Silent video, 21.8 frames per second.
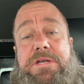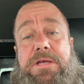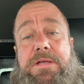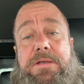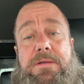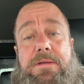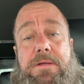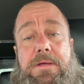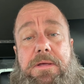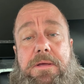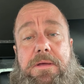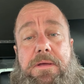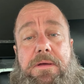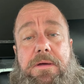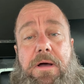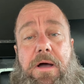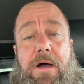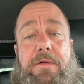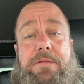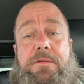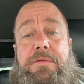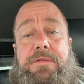shit
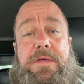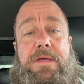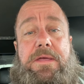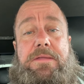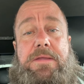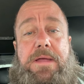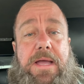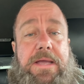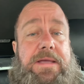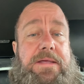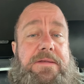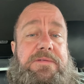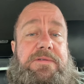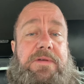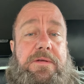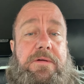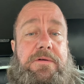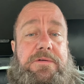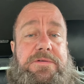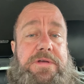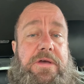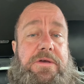other than I can sit
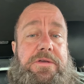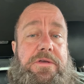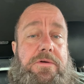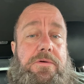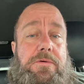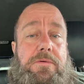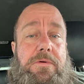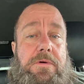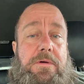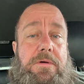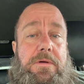here and tell you